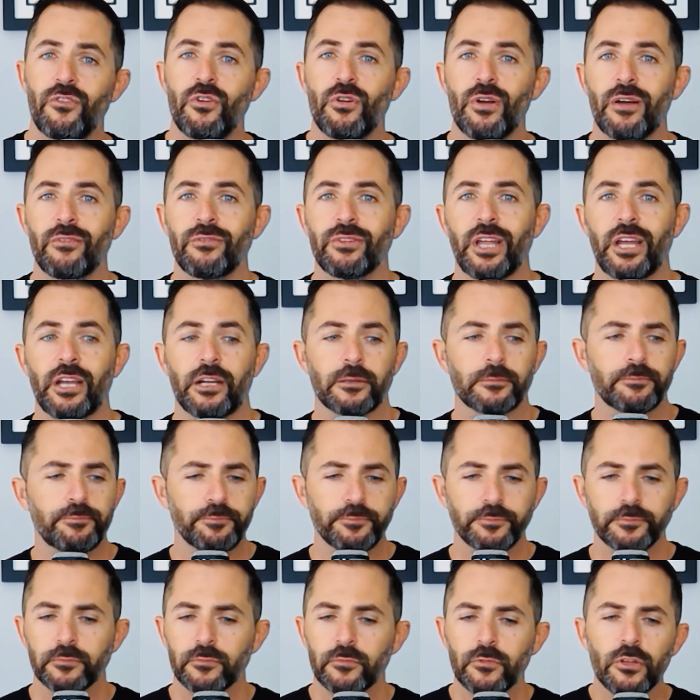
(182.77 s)
you have like
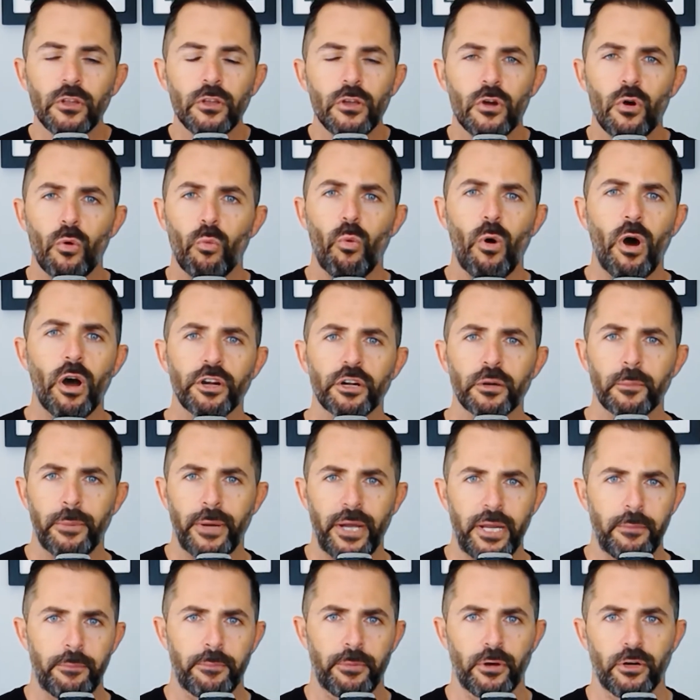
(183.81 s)
a water
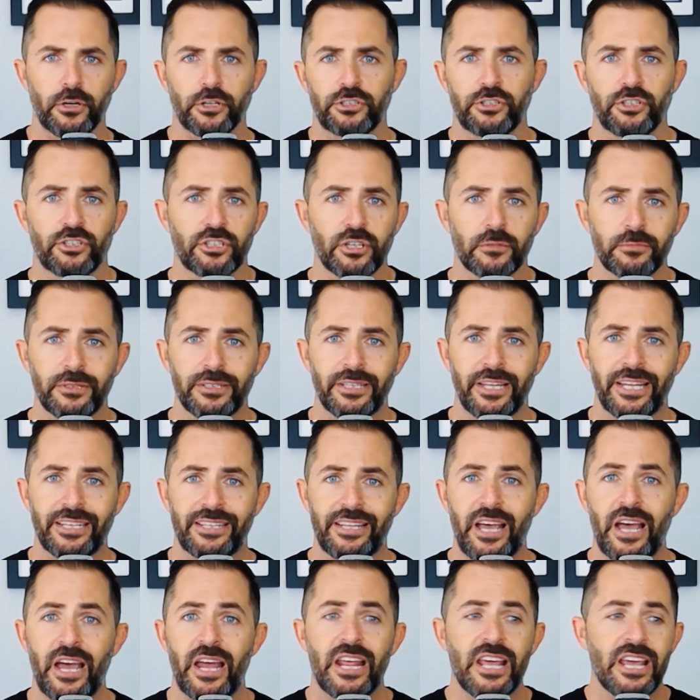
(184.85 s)
pipe burst or something like
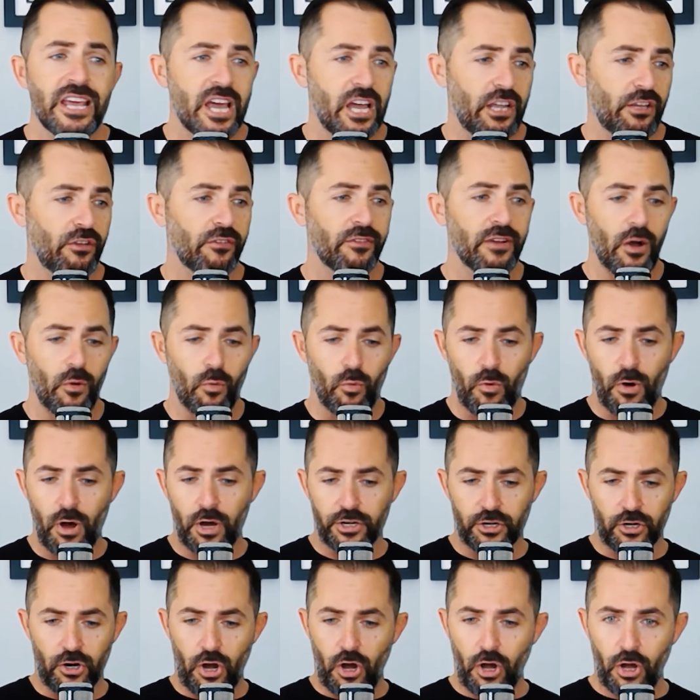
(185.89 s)
that, and you've got
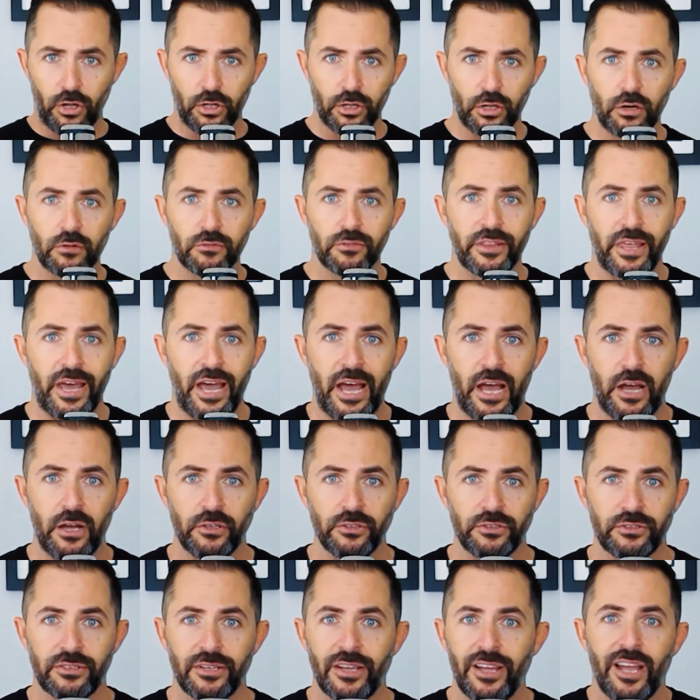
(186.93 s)
water all over the
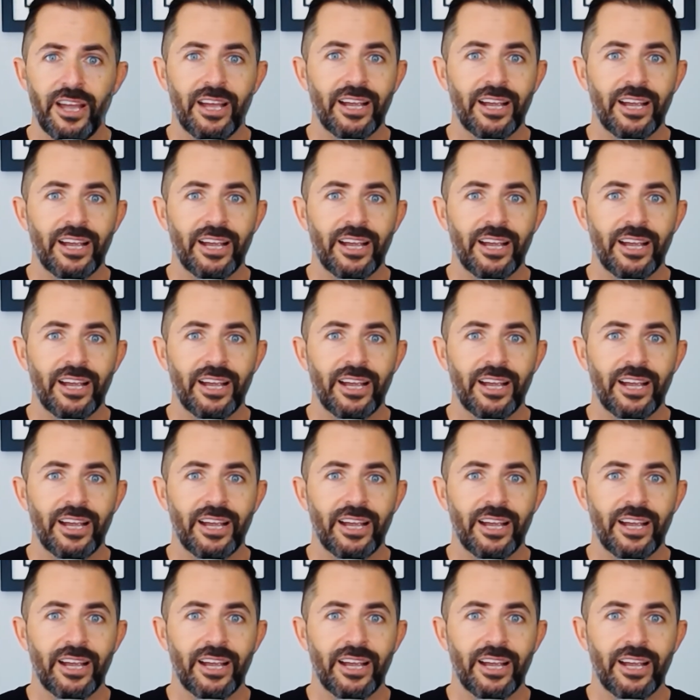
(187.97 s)
house,